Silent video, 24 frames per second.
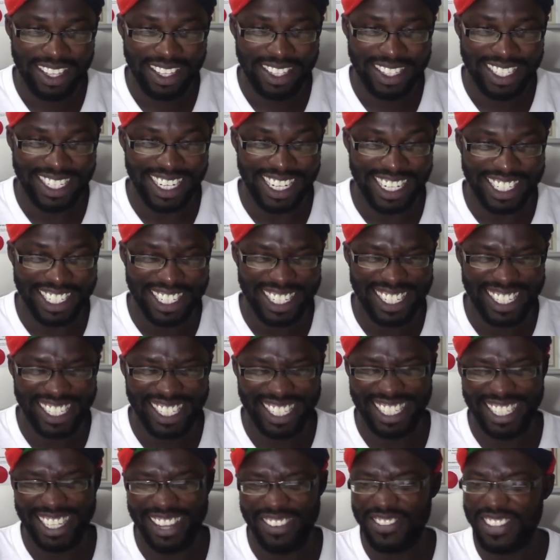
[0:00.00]

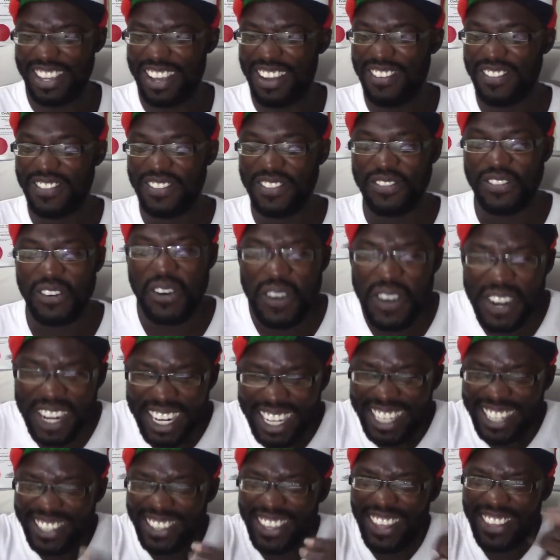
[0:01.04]
Delicious. Yum yum. Food.
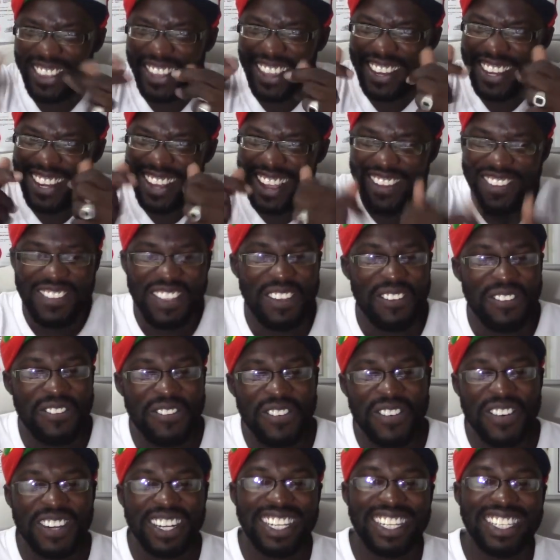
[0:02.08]
The
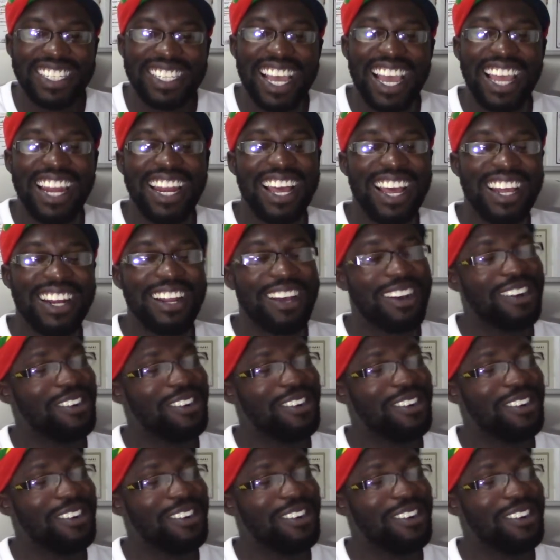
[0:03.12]
food in Thailand.